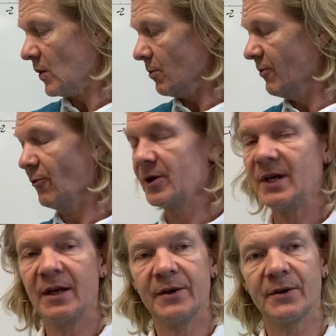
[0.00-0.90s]
before
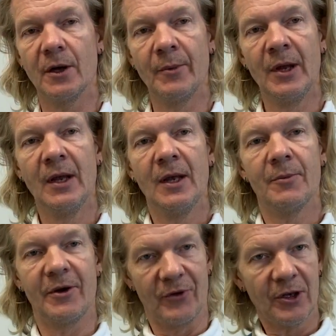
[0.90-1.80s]
the end of term.
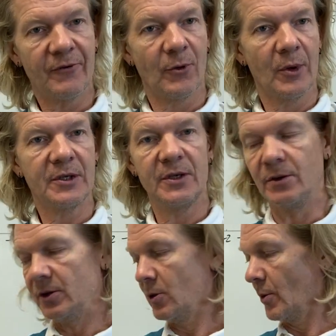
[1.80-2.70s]
But if you're looking for work to do,
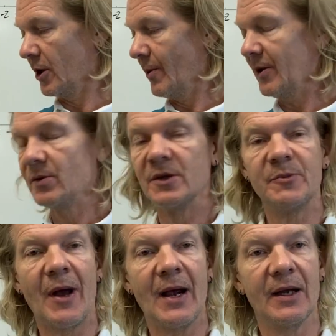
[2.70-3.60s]
you can work your way through this
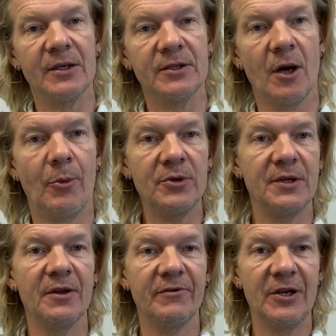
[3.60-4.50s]
package. I'll post
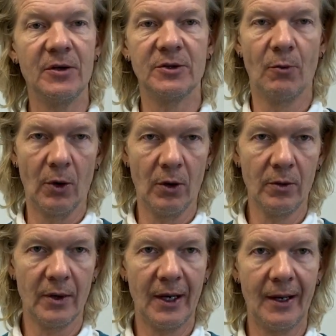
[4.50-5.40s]
another video
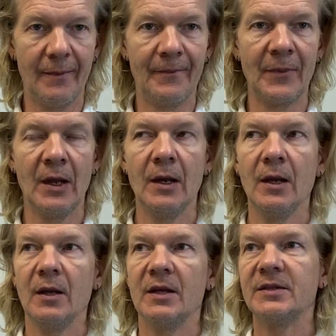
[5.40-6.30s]
tomorrow.
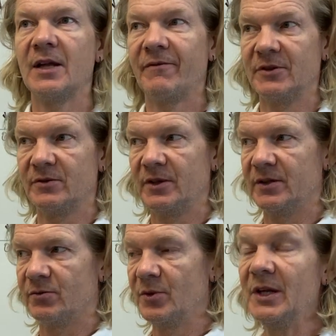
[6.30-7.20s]
This stuff
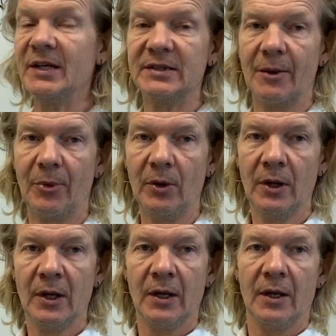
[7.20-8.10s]
is really
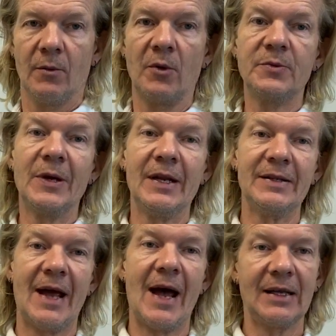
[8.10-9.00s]
simple. Once we get
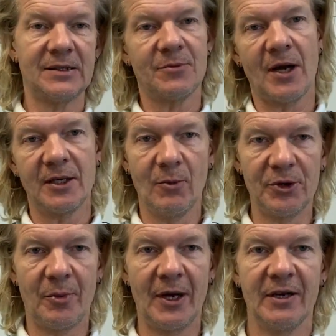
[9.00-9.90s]
into adding, subtracting,
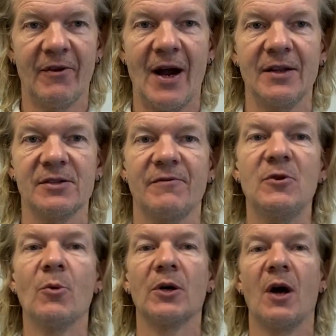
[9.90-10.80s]
multiplying, dividing, there's a
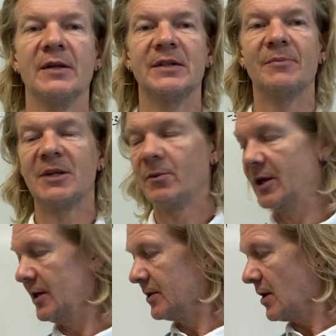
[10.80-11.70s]
few more concepts that we
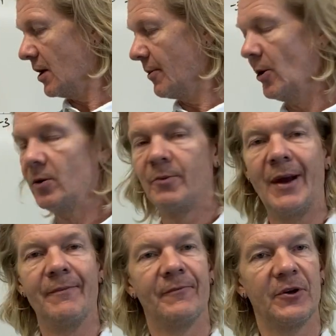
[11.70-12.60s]
need to talk about.
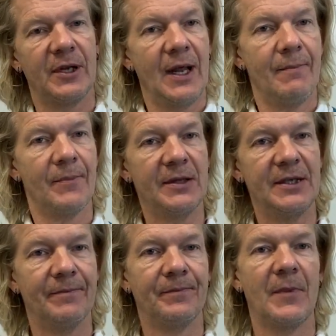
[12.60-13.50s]
But for today, that's
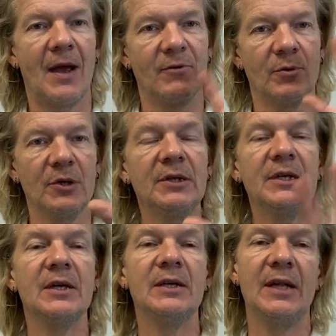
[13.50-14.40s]
it. Have a really
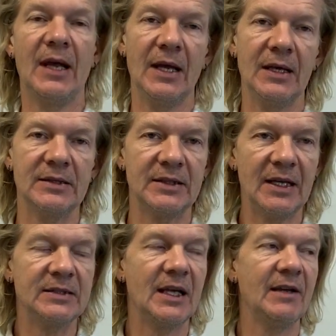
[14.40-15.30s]
good day.
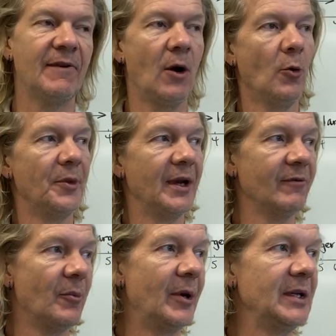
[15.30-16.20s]
Stay safe. I hope that
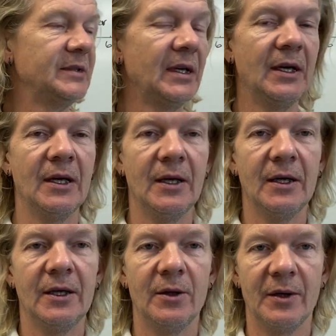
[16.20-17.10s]
everybody's,
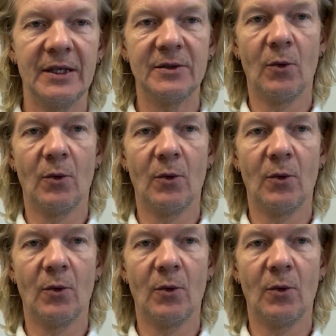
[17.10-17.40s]
nice and